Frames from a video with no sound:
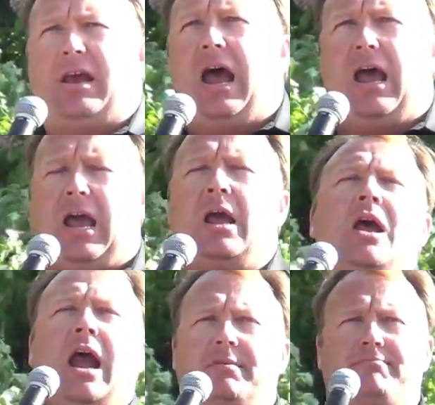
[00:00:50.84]
today
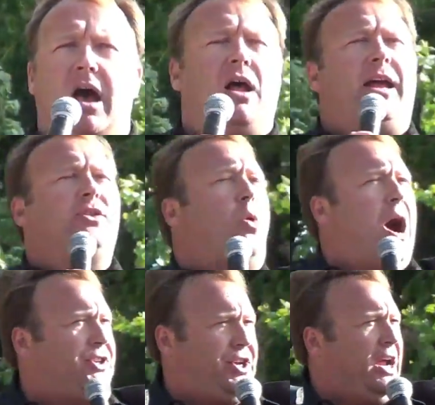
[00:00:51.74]
and millions
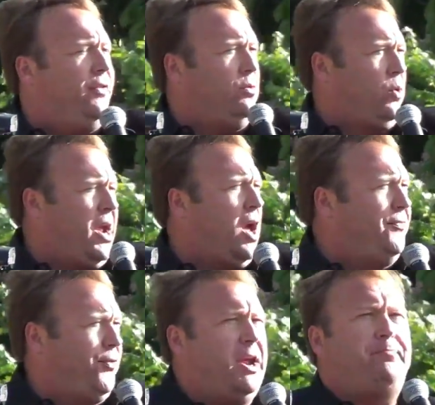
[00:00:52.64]
watching in the real
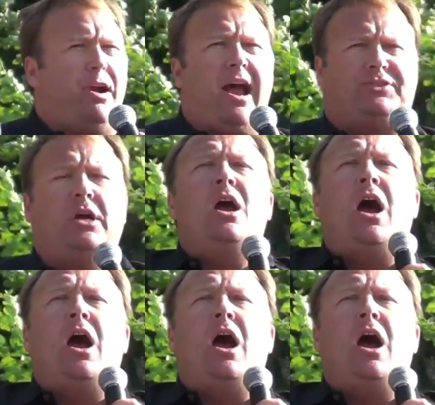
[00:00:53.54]
free press